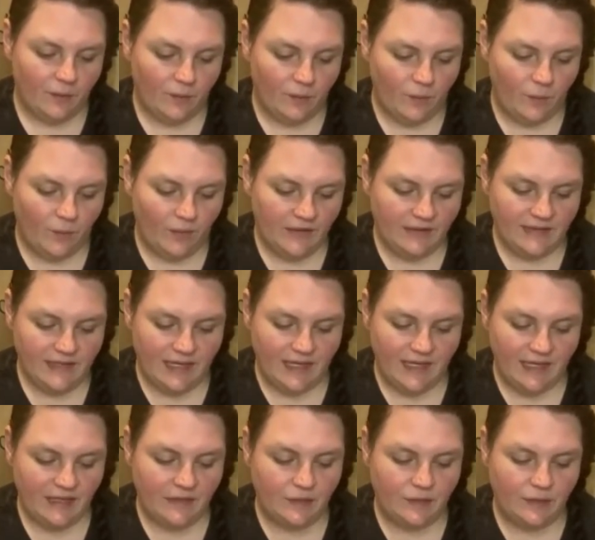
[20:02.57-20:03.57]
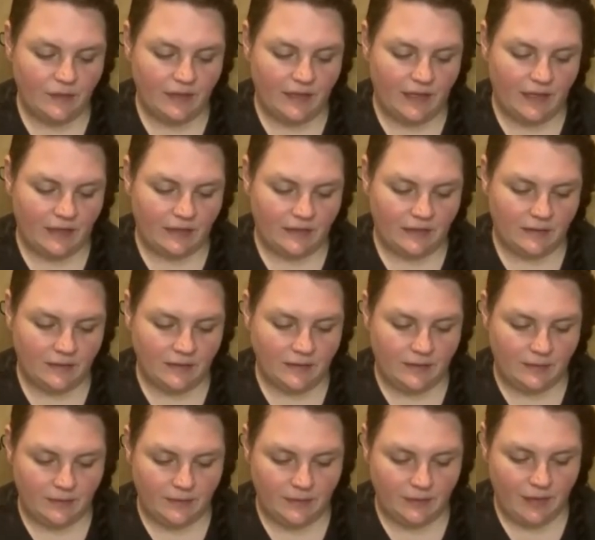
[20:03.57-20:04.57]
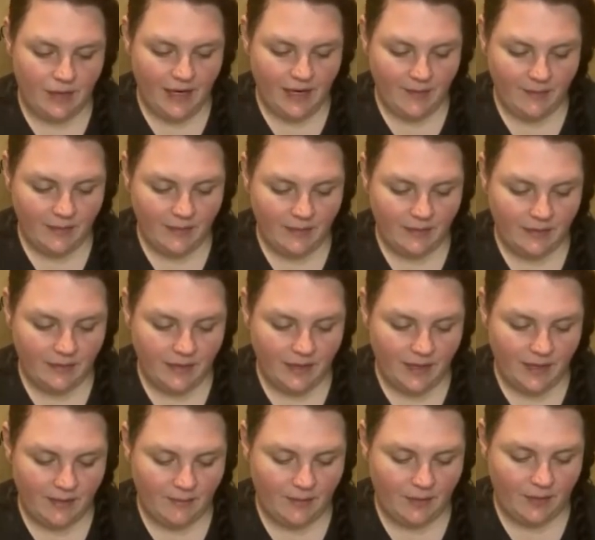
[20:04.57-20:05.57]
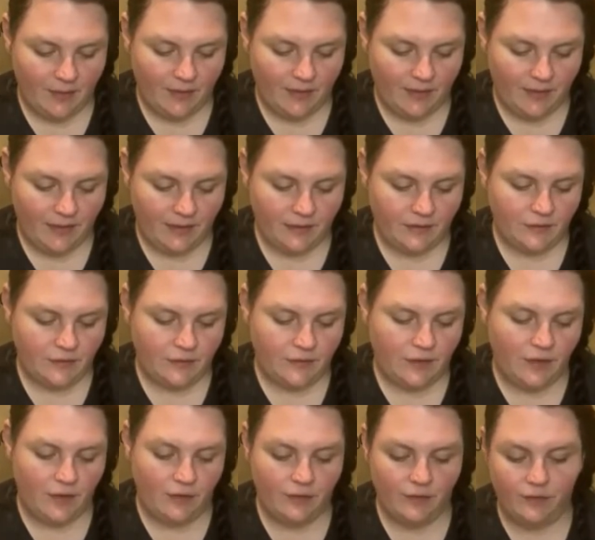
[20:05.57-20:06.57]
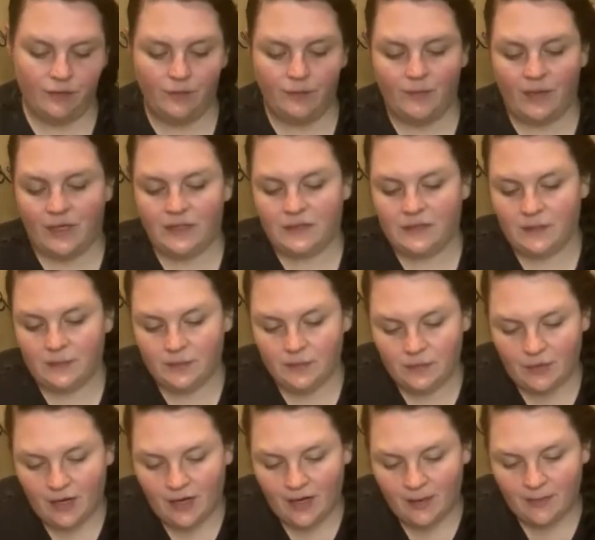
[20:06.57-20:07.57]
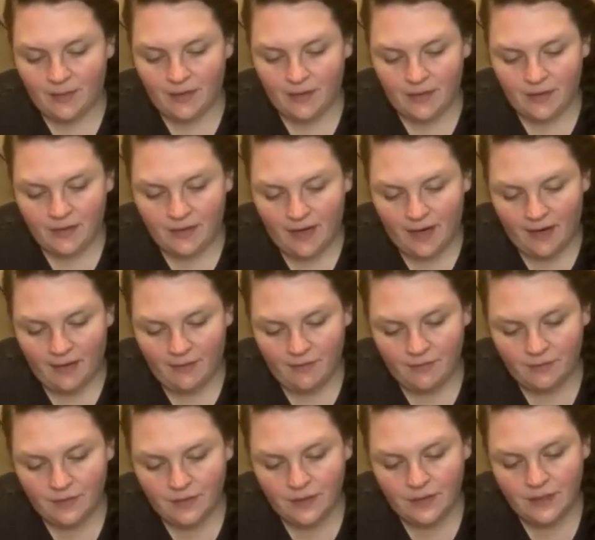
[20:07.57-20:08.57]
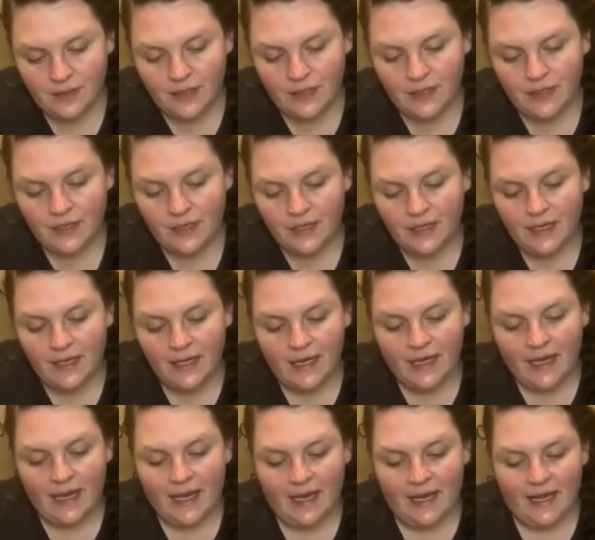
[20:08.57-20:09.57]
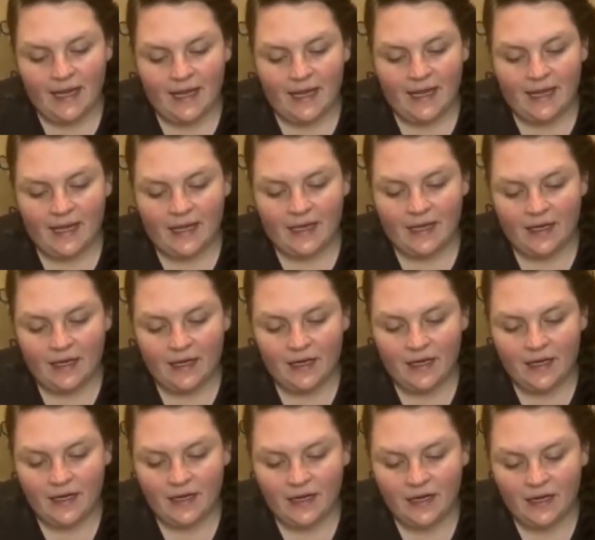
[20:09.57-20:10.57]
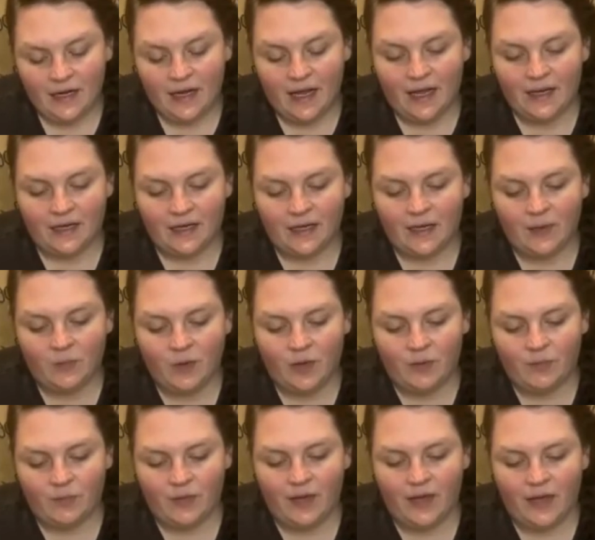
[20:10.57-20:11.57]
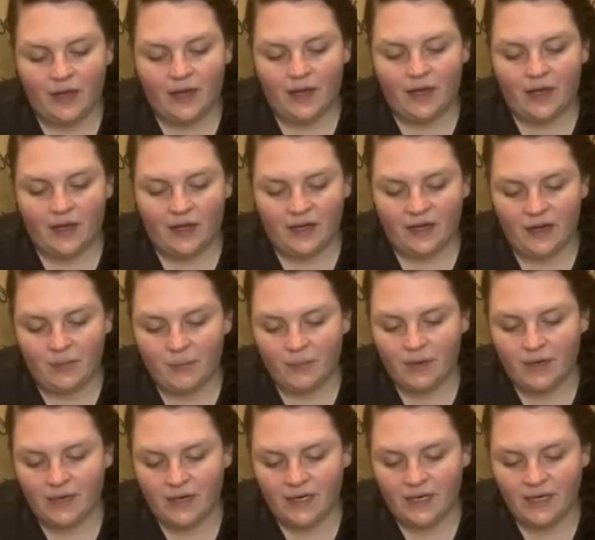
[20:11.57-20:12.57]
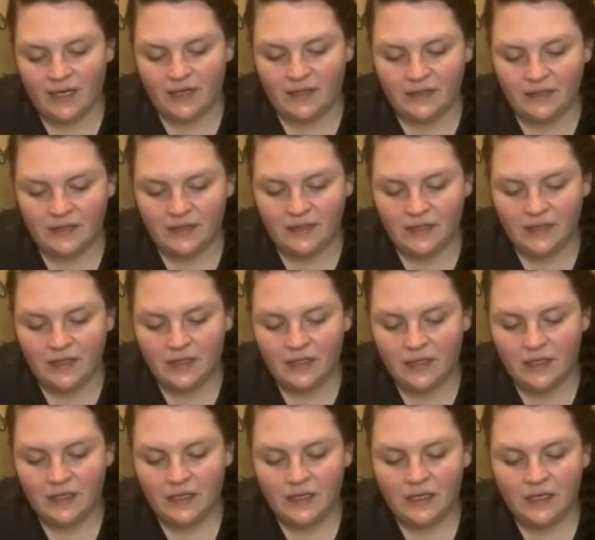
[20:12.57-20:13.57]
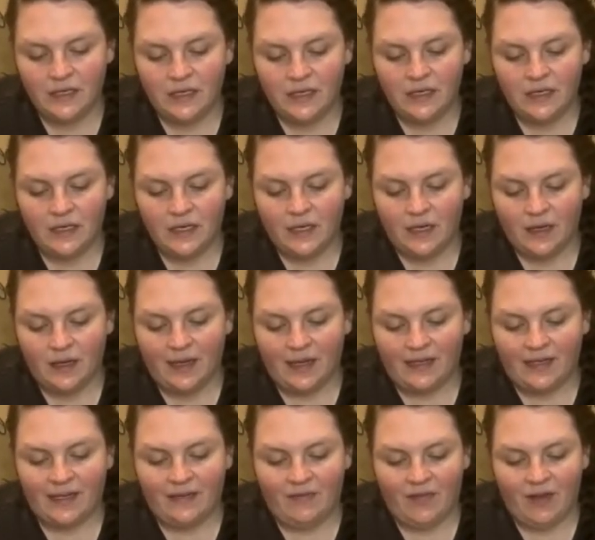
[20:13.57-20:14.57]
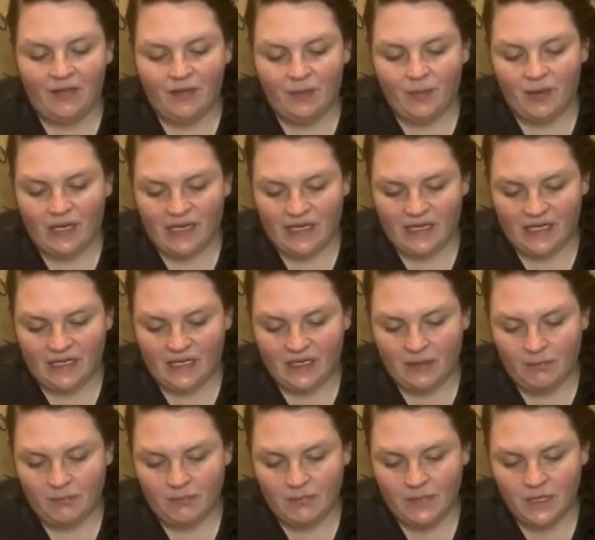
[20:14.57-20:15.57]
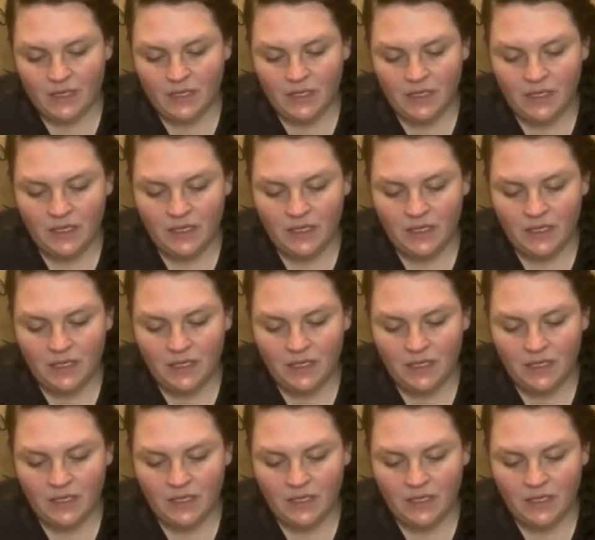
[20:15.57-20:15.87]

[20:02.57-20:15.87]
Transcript: once I get to 1,000 subscribers, I'm going to go through my subscriber account and kind of come up with a number, I guess. Like give everybody a number,